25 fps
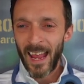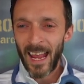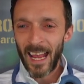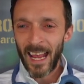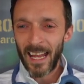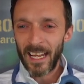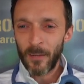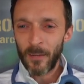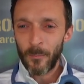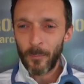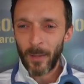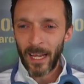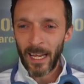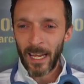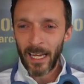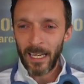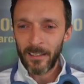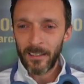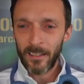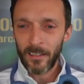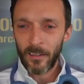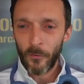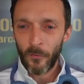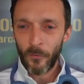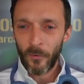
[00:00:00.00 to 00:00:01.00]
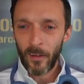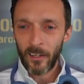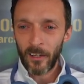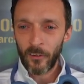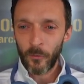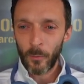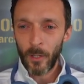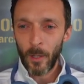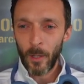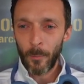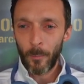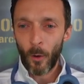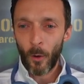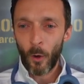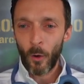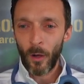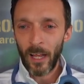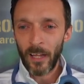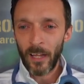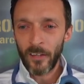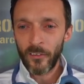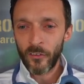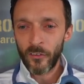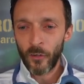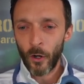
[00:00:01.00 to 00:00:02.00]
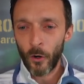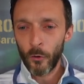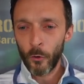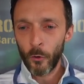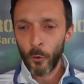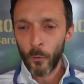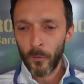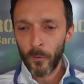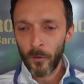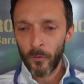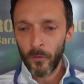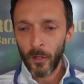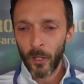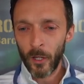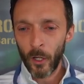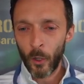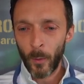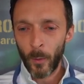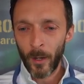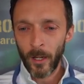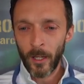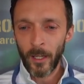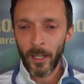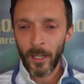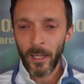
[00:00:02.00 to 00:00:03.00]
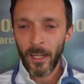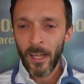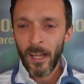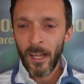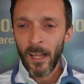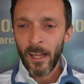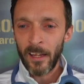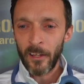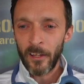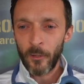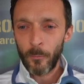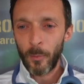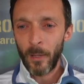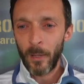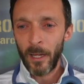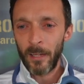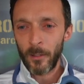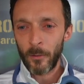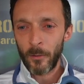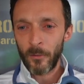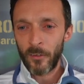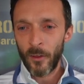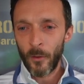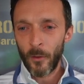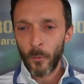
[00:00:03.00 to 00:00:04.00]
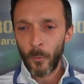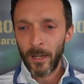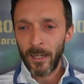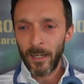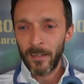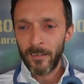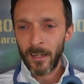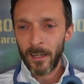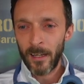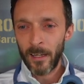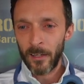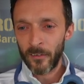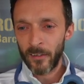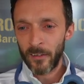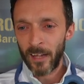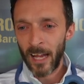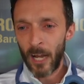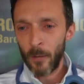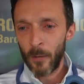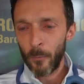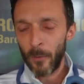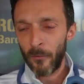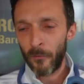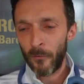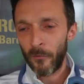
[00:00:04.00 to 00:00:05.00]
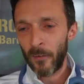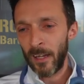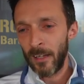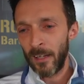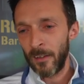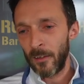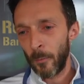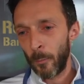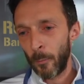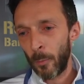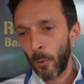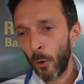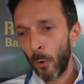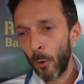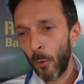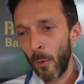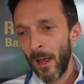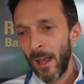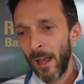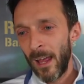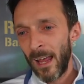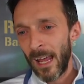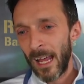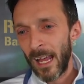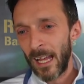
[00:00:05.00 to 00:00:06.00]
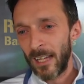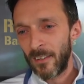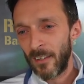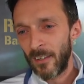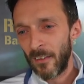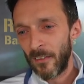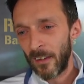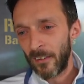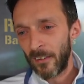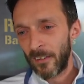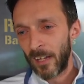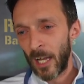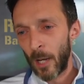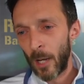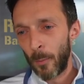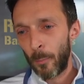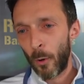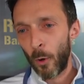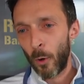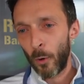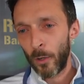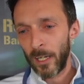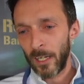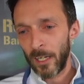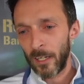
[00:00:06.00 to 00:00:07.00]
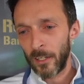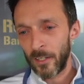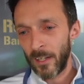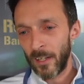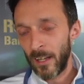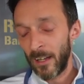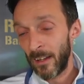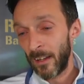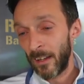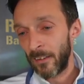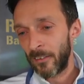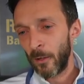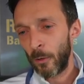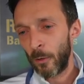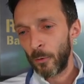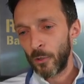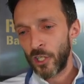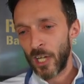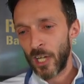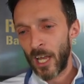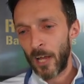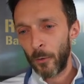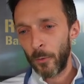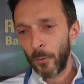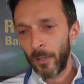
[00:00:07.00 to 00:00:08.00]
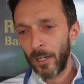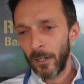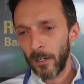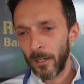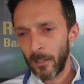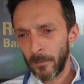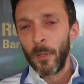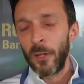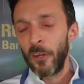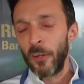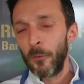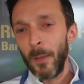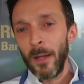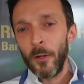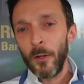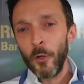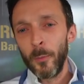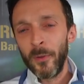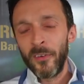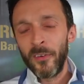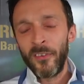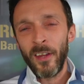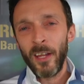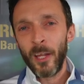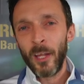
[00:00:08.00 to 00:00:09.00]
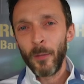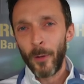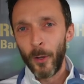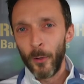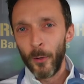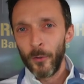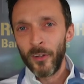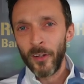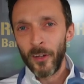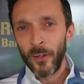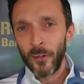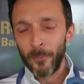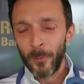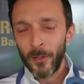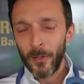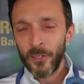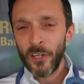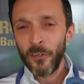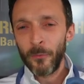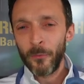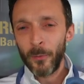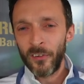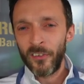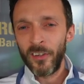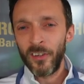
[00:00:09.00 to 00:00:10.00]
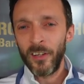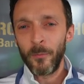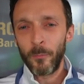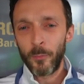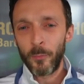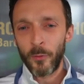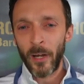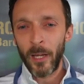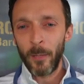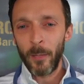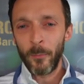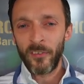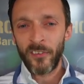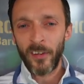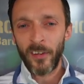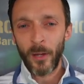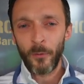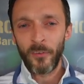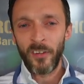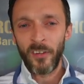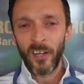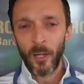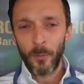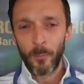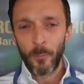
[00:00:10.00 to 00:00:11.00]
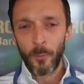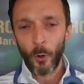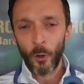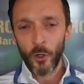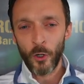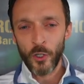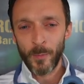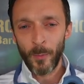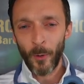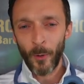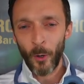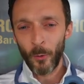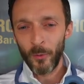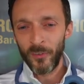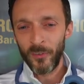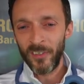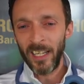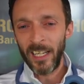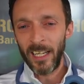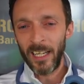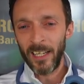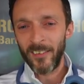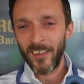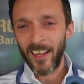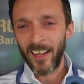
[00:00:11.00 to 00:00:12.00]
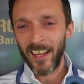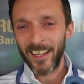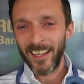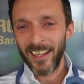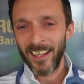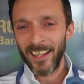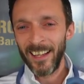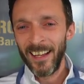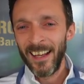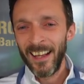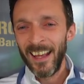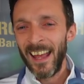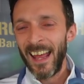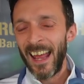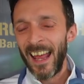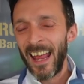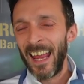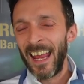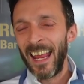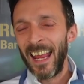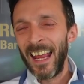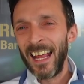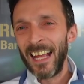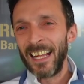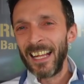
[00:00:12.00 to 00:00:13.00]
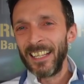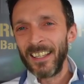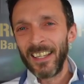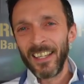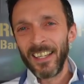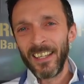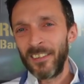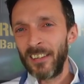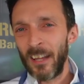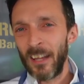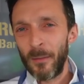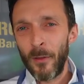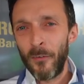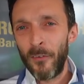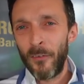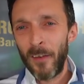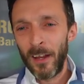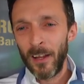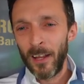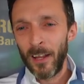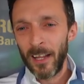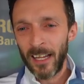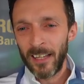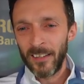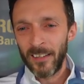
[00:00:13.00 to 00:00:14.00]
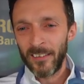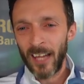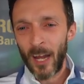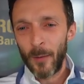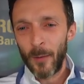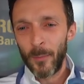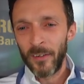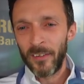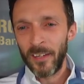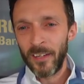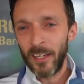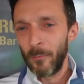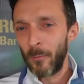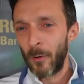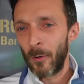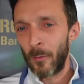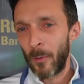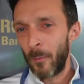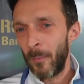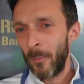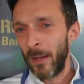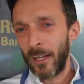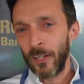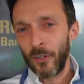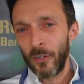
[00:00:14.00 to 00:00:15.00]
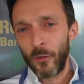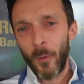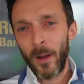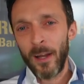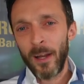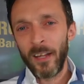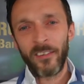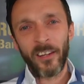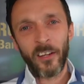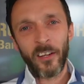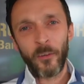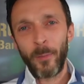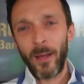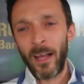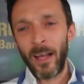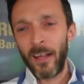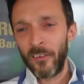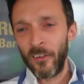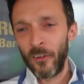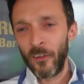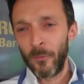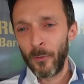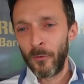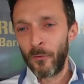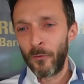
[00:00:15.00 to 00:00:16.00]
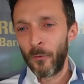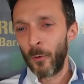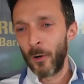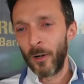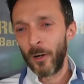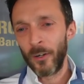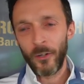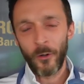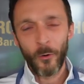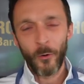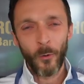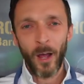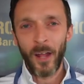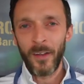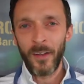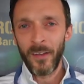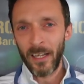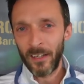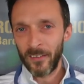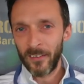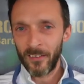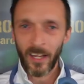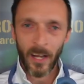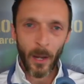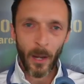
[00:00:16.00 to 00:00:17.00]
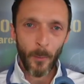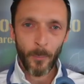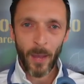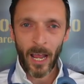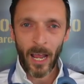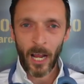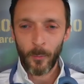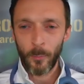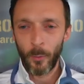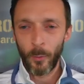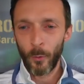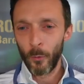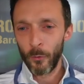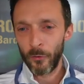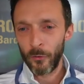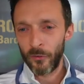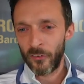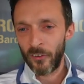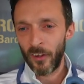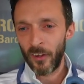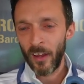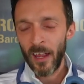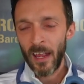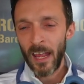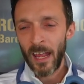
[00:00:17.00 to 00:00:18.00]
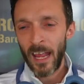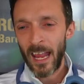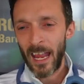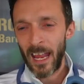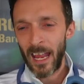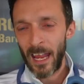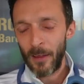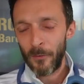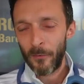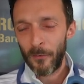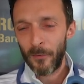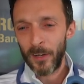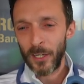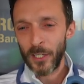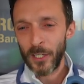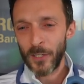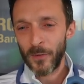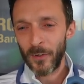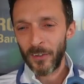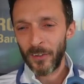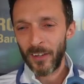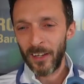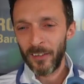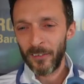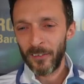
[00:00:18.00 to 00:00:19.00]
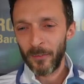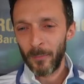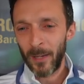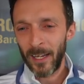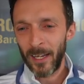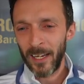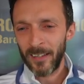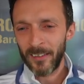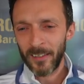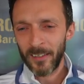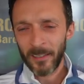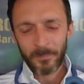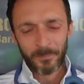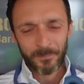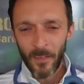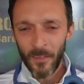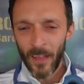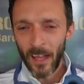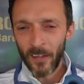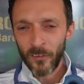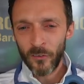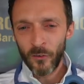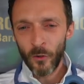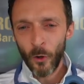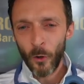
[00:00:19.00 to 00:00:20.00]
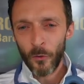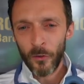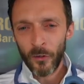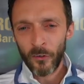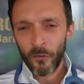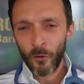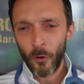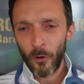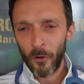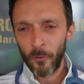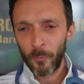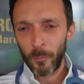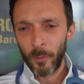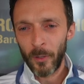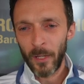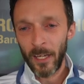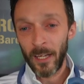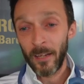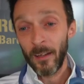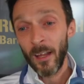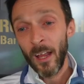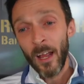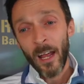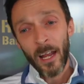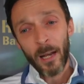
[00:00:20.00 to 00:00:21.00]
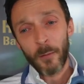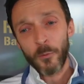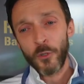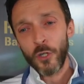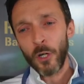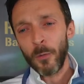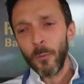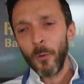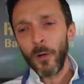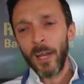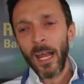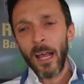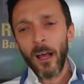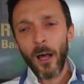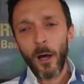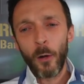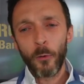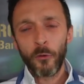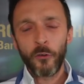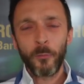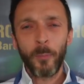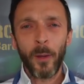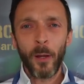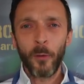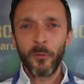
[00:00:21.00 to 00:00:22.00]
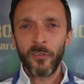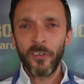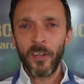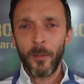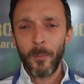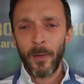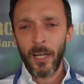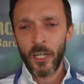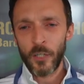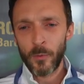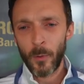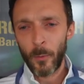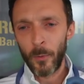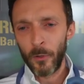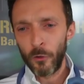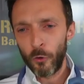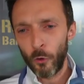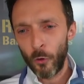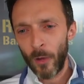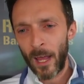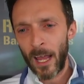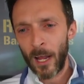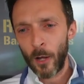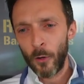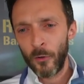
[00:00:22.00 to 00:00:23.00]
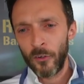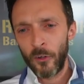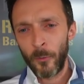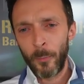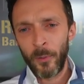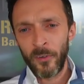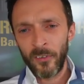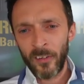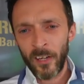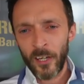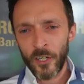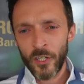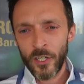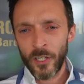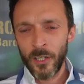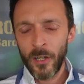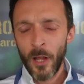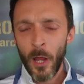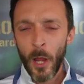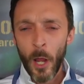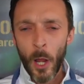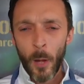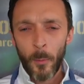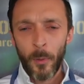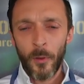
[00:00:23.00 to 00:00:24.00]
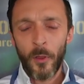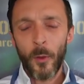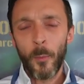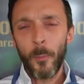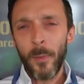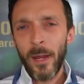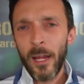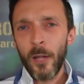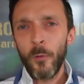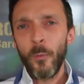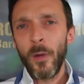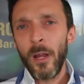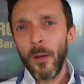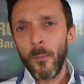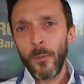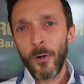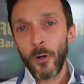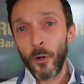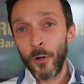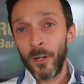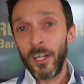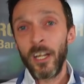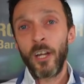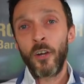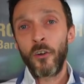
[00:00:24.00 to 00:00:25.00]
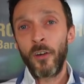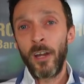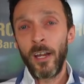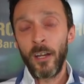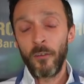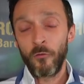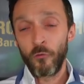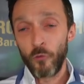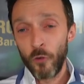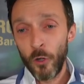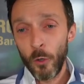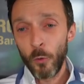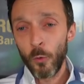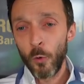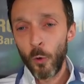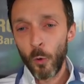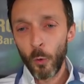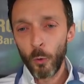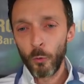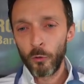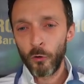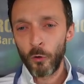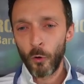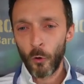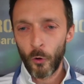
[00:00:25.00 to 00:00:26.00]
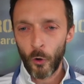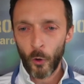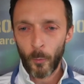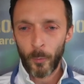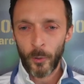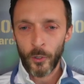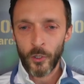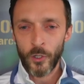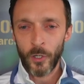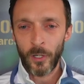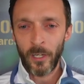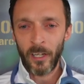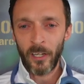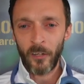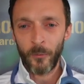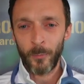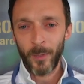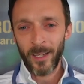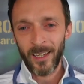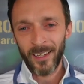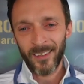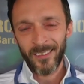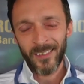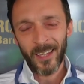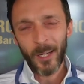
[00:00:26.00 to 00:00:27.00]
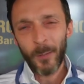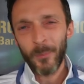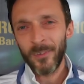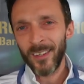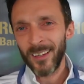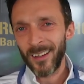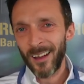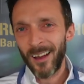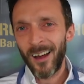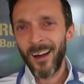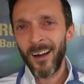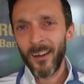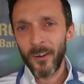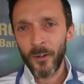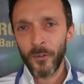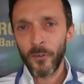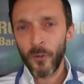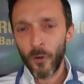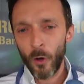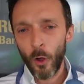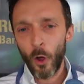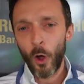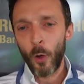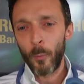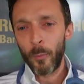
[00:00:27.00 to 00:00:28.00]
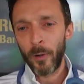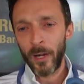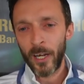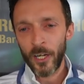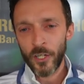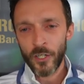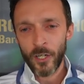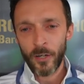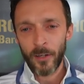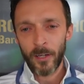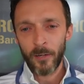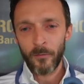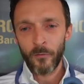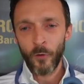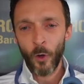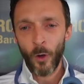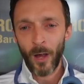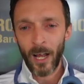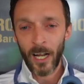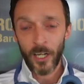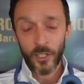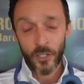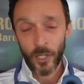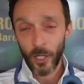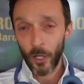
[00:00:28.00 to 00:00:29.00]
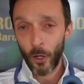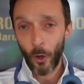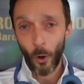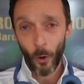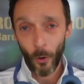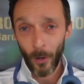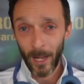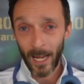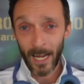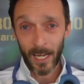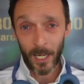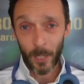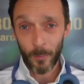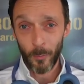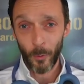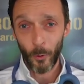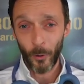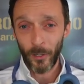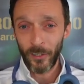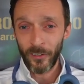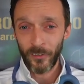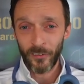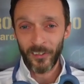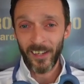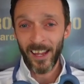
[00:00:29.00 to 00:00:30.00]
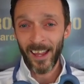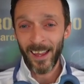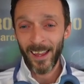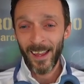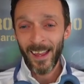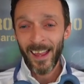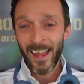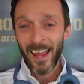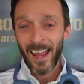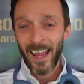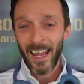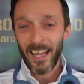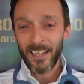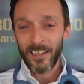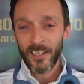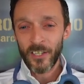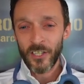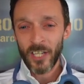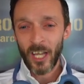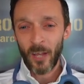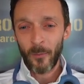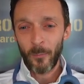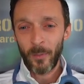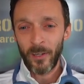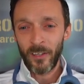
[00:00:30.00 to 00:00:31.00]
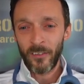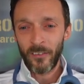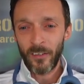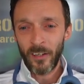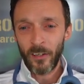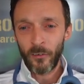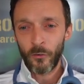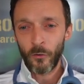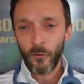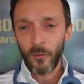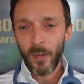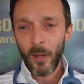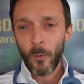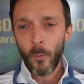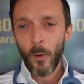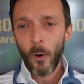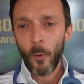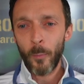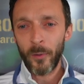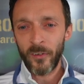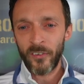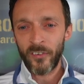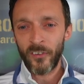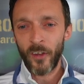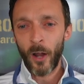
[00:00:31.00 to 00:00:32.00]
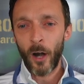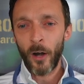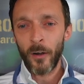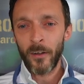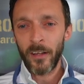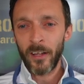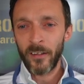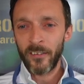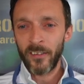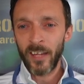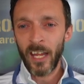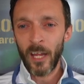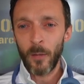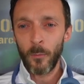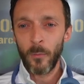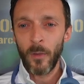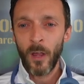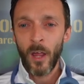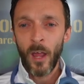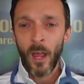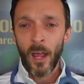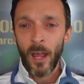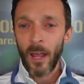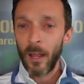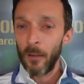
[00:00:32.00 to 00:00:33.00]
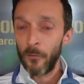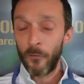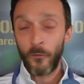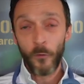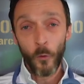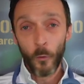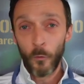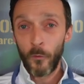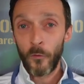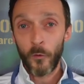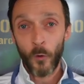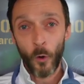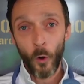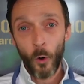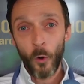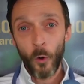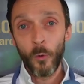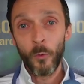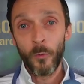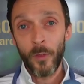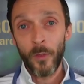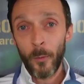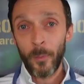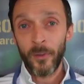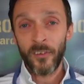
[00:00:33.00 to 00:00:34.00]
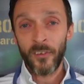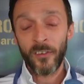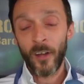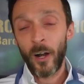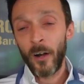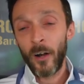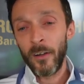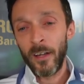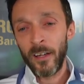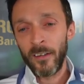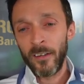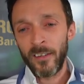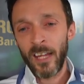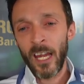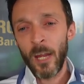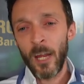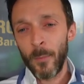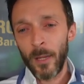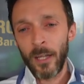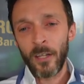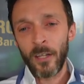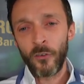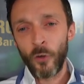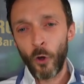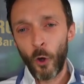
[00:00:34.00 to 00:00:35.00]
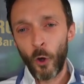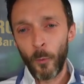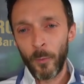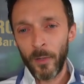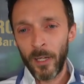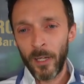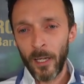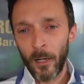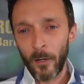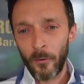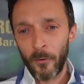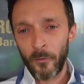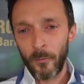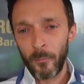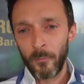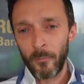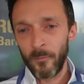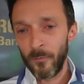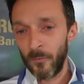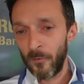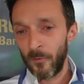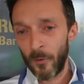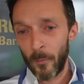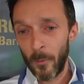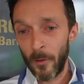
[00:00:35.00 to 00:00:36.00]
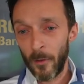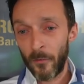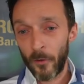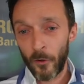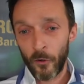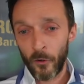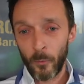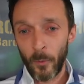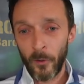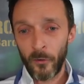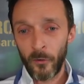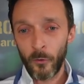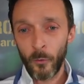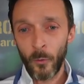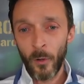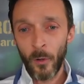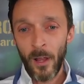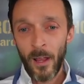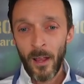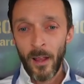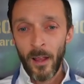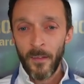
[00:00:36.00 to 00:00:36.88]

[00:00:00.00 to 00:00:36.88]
in and behind the defence when the ball is turned over really quickly and it's played out to the wide areas. Can we find the ball into this kind of pocket, this little channel here? Because make no mistake about it, as much as we've seen prime Celtic Brodgeball tiki-taka in the semi-final against Aberdeen, where we're making 26 passes before, a nice kind of back post finish for Daizen Maeda, that's not the sort of play. And I'm sure we'll get little spells in the match where we do hang on to possession, but the main way we're going to create real goal-scoring opportunities, because Leipzig are under a lot of pressure. They've not actually got any points yet in the Champions League, so they will be starting this game full throttle. They'll be starting this game in top gear from the first whistle.